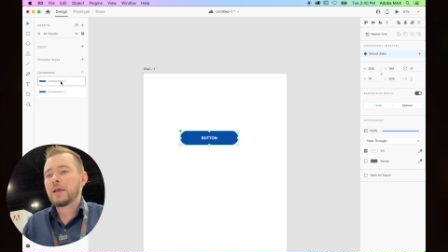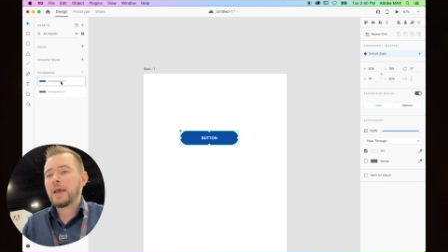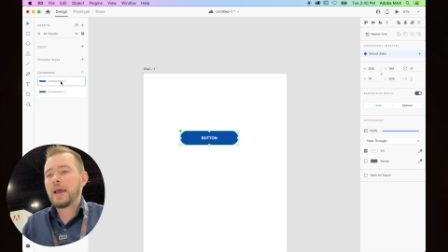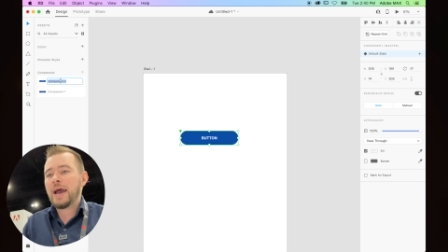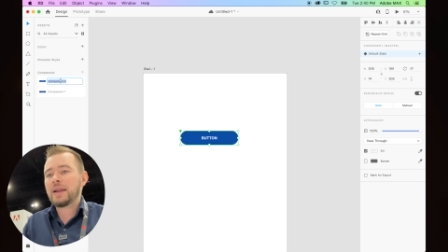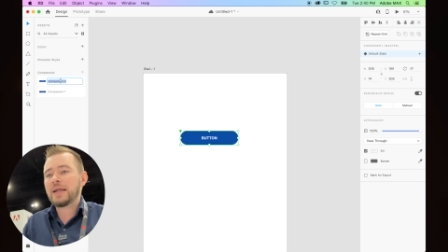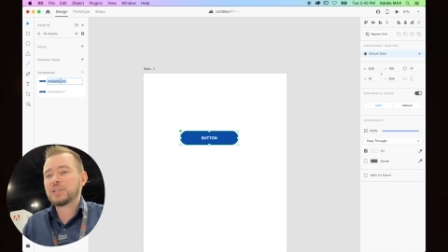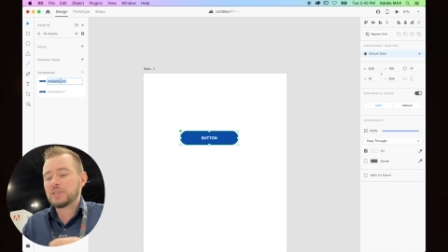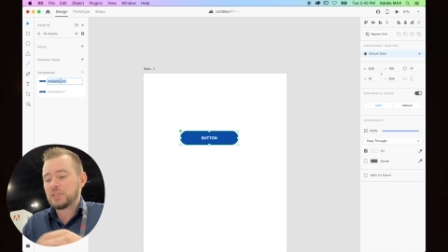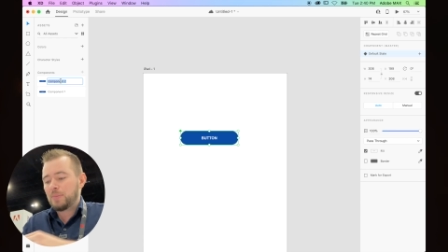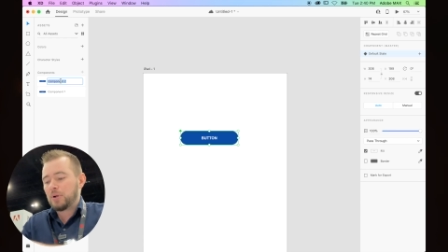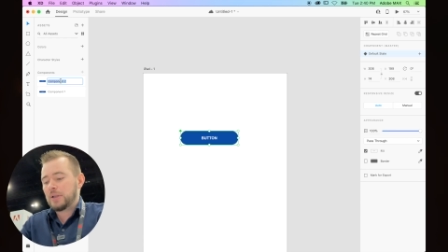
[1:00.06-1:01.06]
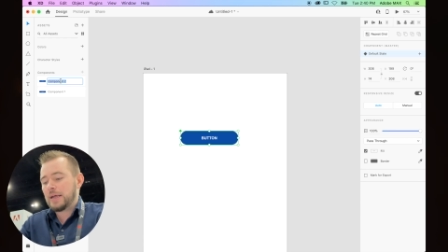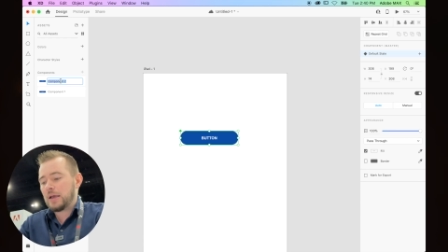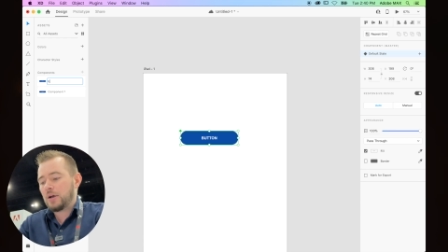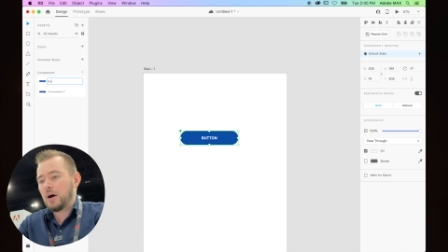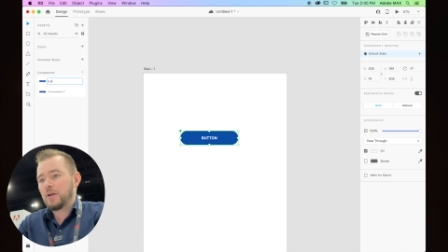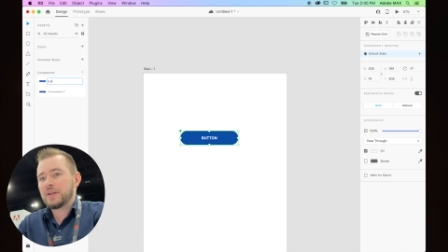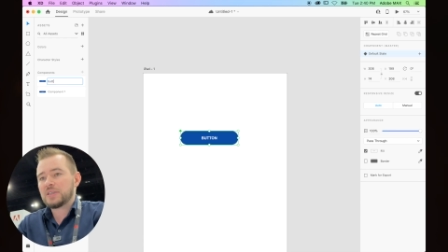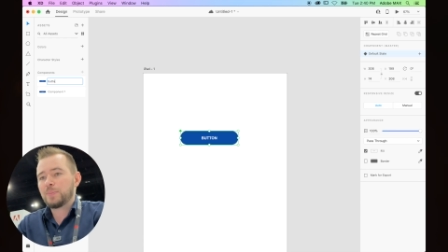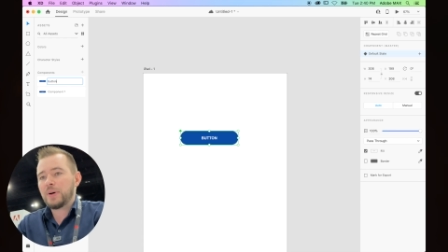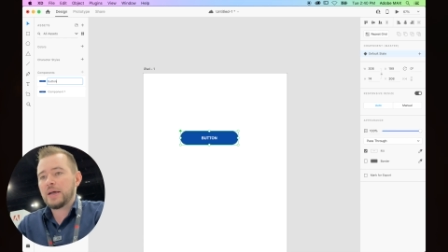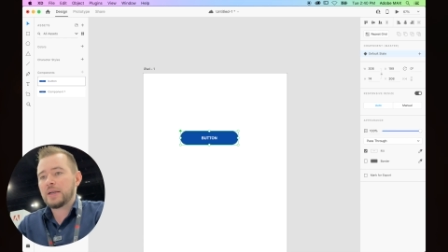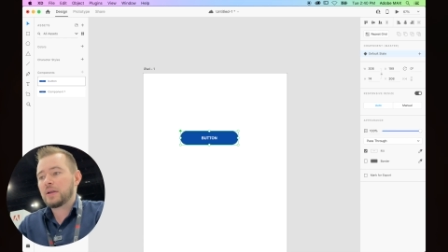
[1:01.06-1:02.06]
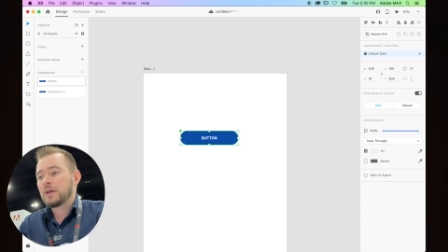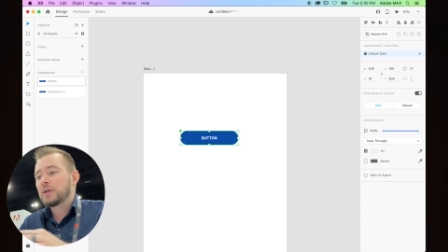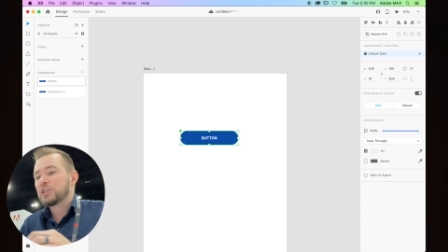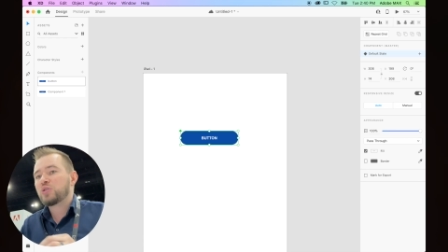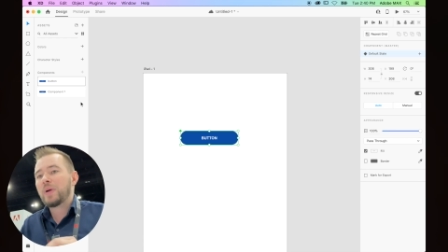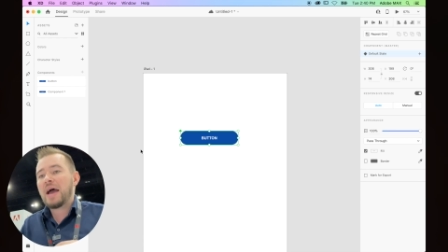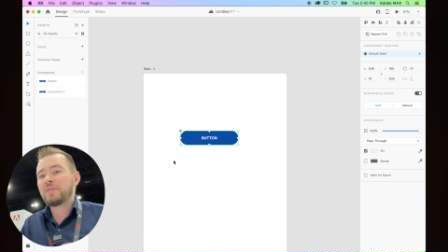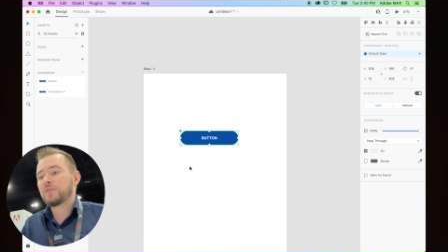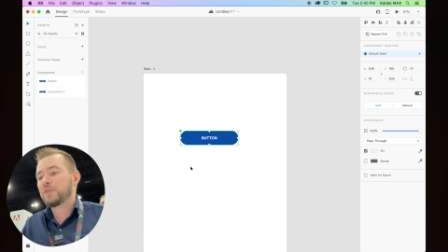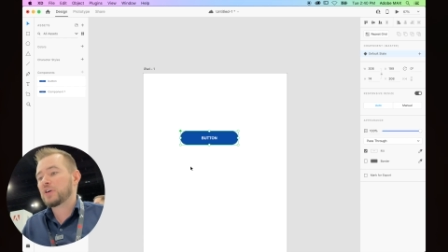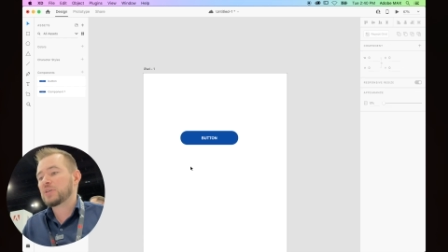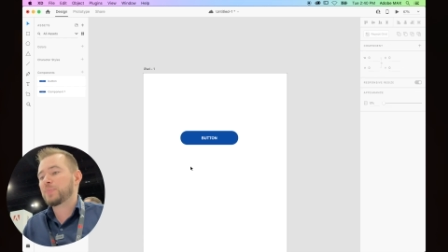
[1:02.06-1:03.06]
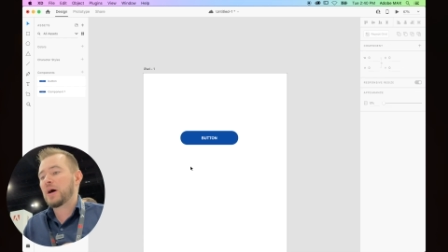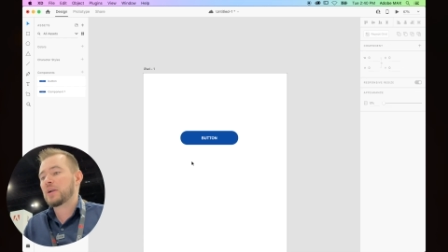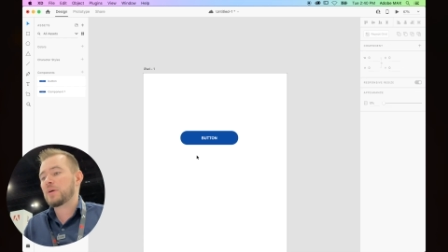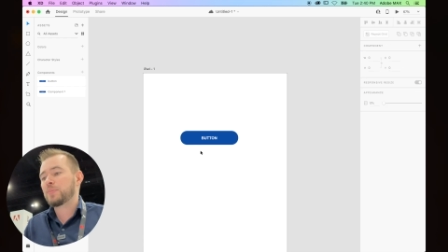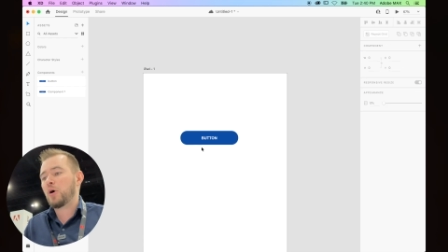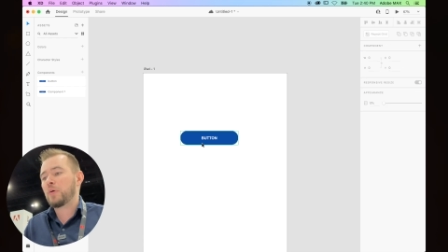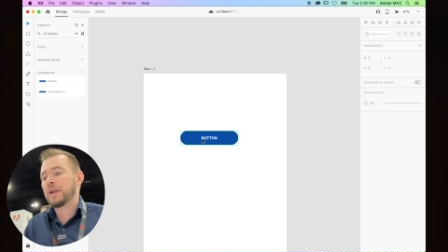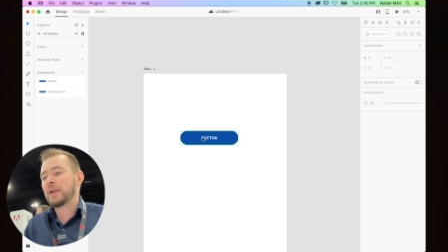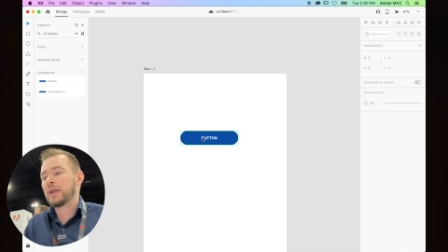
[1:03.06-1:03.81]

And let's just double click and call this button. So we have our first button component,